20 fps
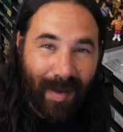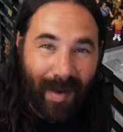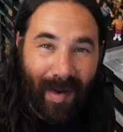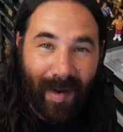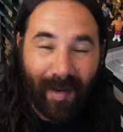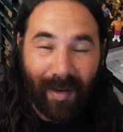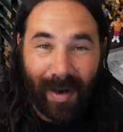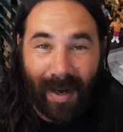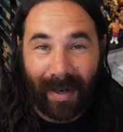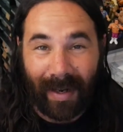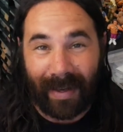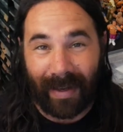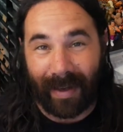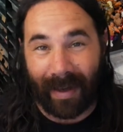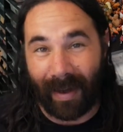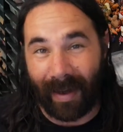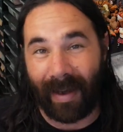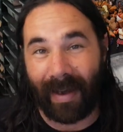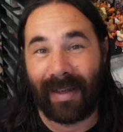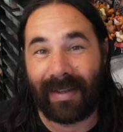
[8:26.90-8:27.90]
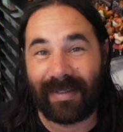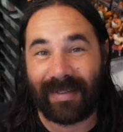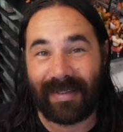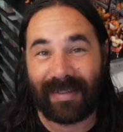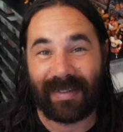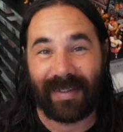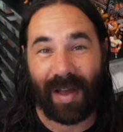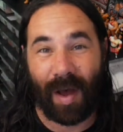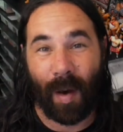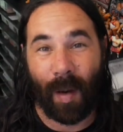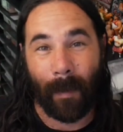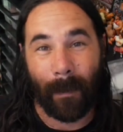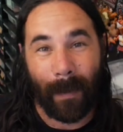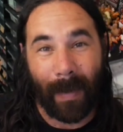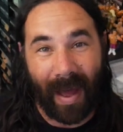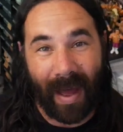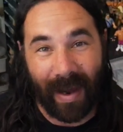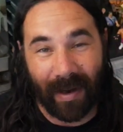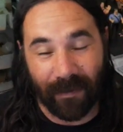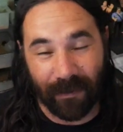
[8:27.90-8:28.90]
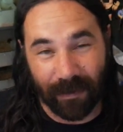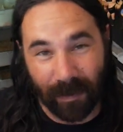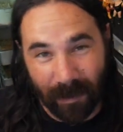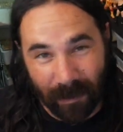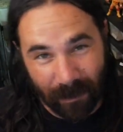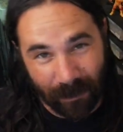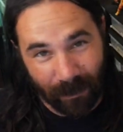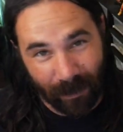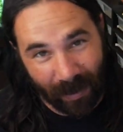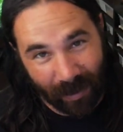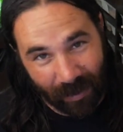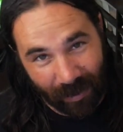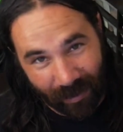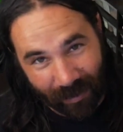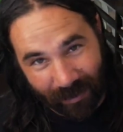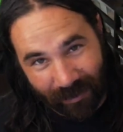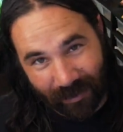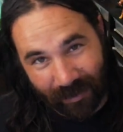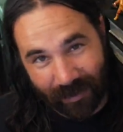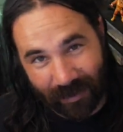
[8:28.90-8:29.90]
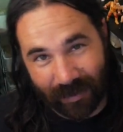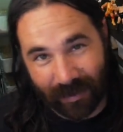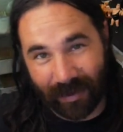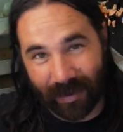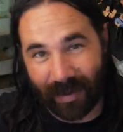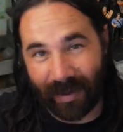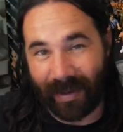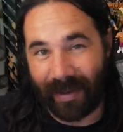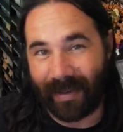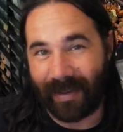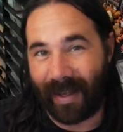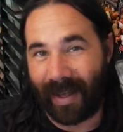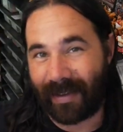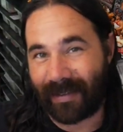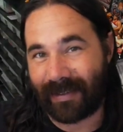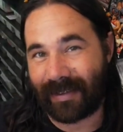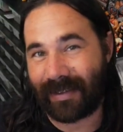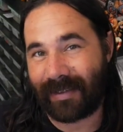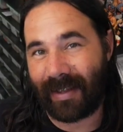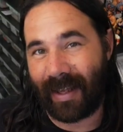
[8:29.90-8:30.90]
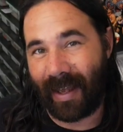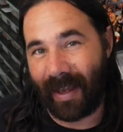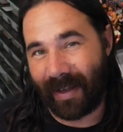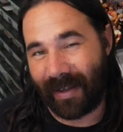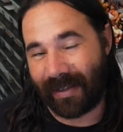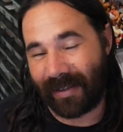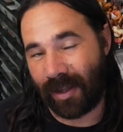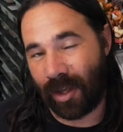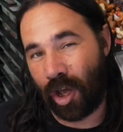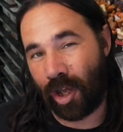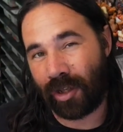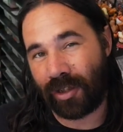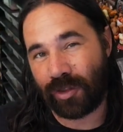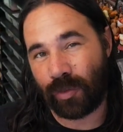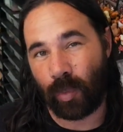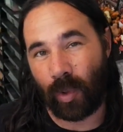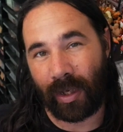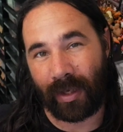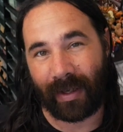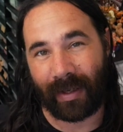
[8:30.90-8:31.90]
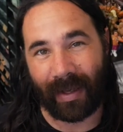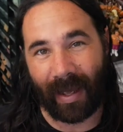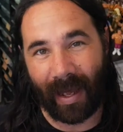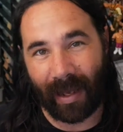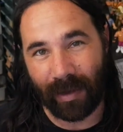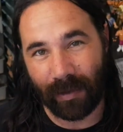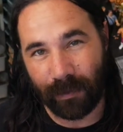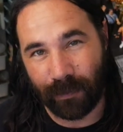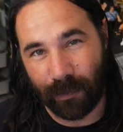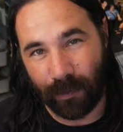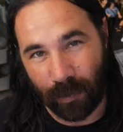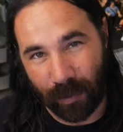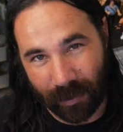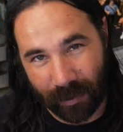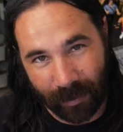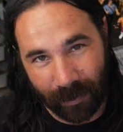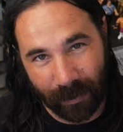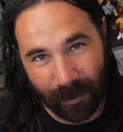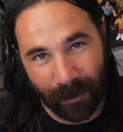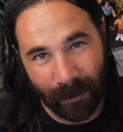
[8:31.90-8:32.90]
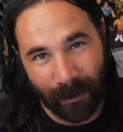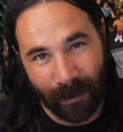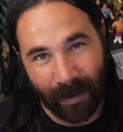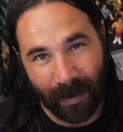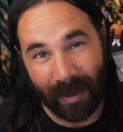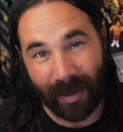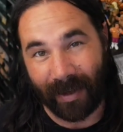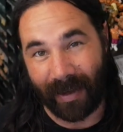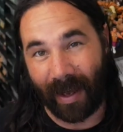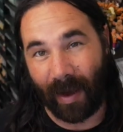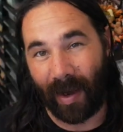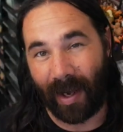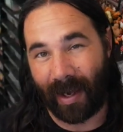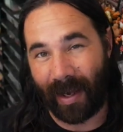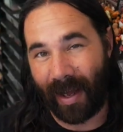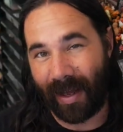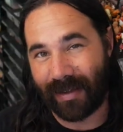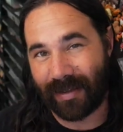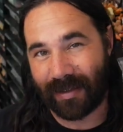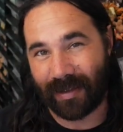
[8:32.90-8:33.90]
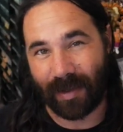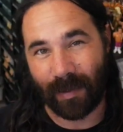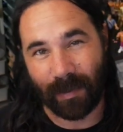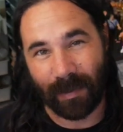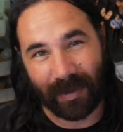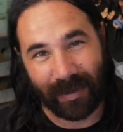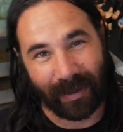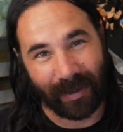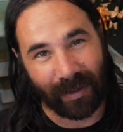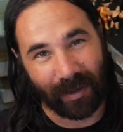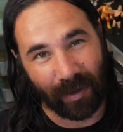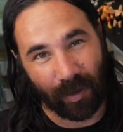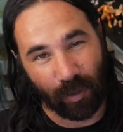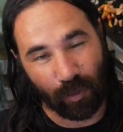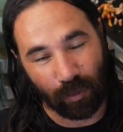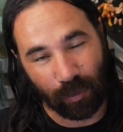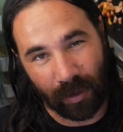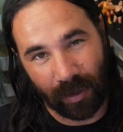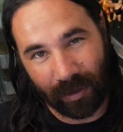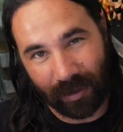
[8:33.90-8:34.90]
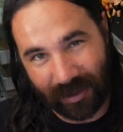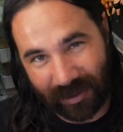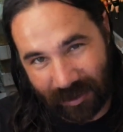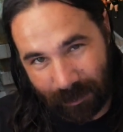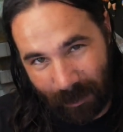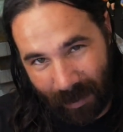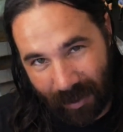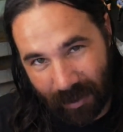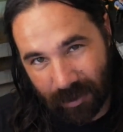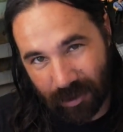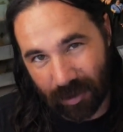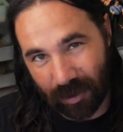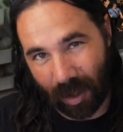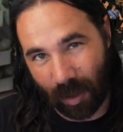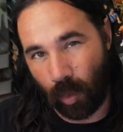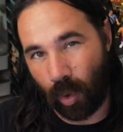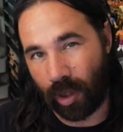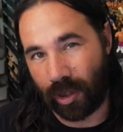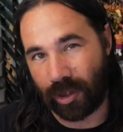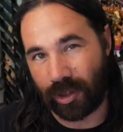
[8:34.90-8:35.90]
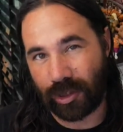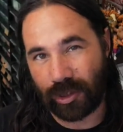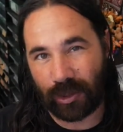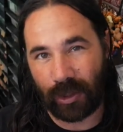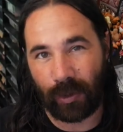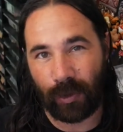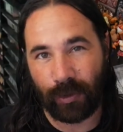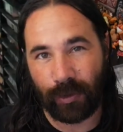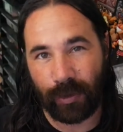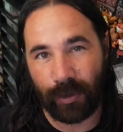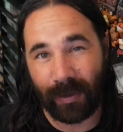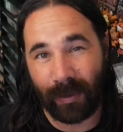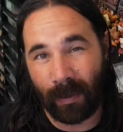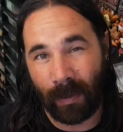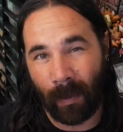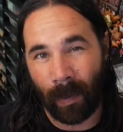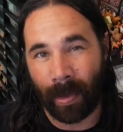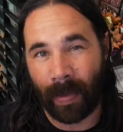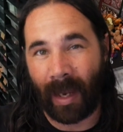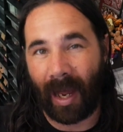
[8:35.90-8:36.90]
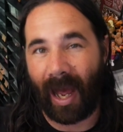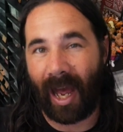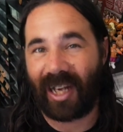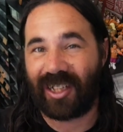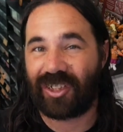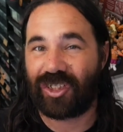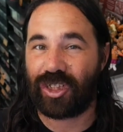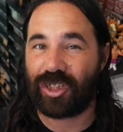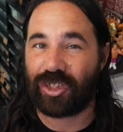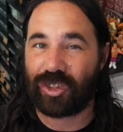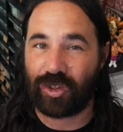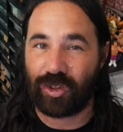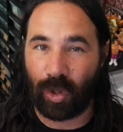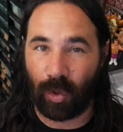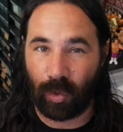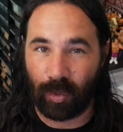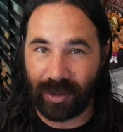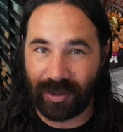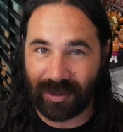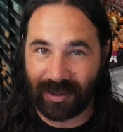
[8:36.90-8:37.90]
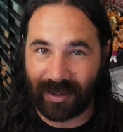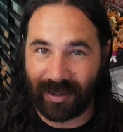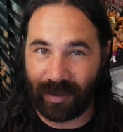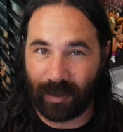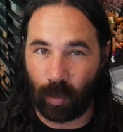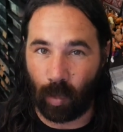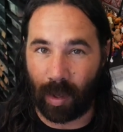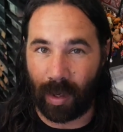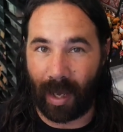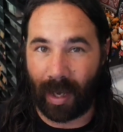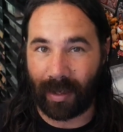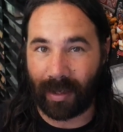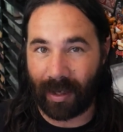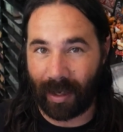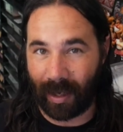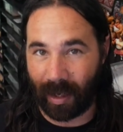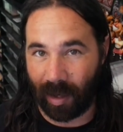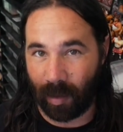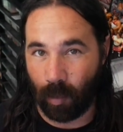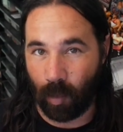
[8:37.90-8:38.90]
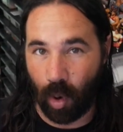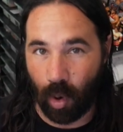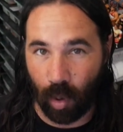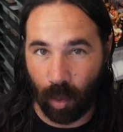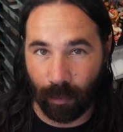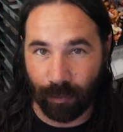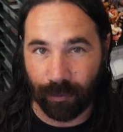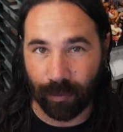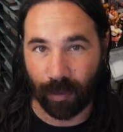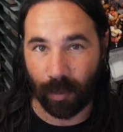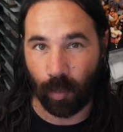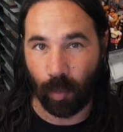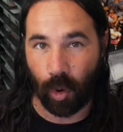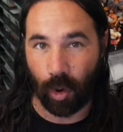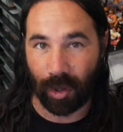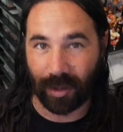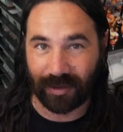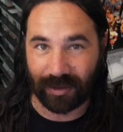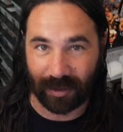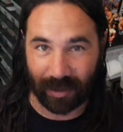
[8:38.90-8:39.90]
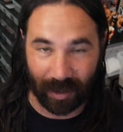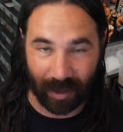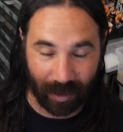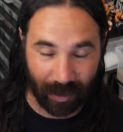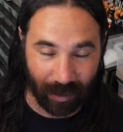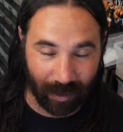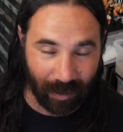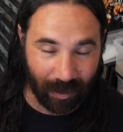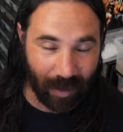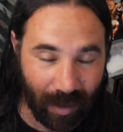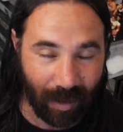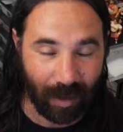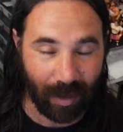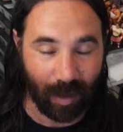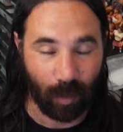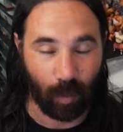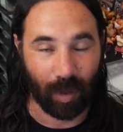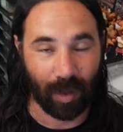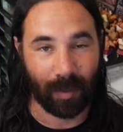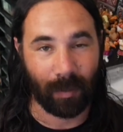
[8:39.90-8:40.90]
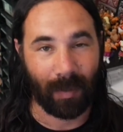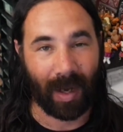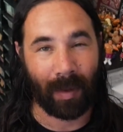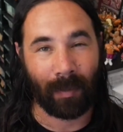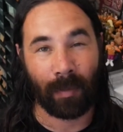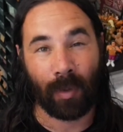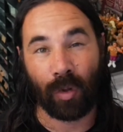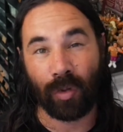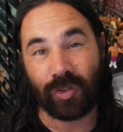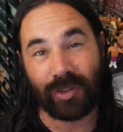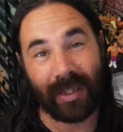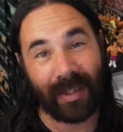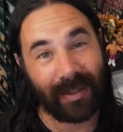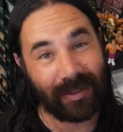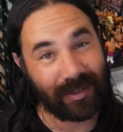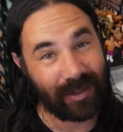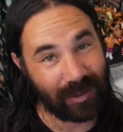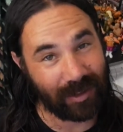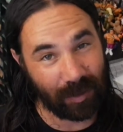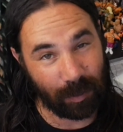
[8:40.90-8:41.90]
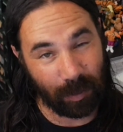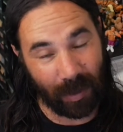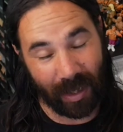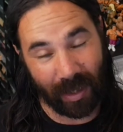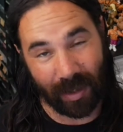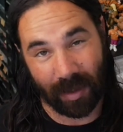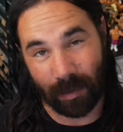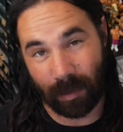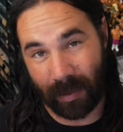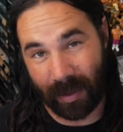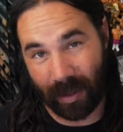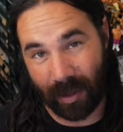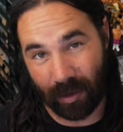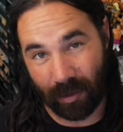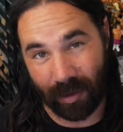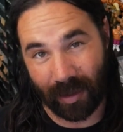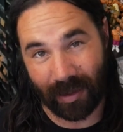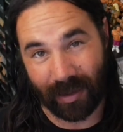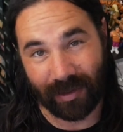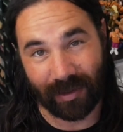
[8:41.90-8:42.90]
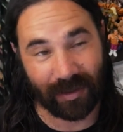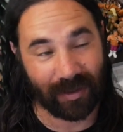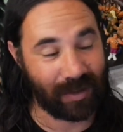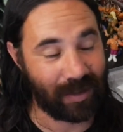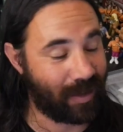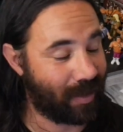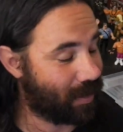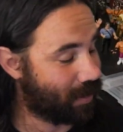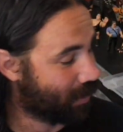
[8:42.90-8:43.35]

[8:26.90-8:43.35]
Alright guys, I'm back from FedEx. That snake is on his way to California. Now I got something really special I want to show you. I just noticed it when I came home from work today. One of my most anticipated pairings.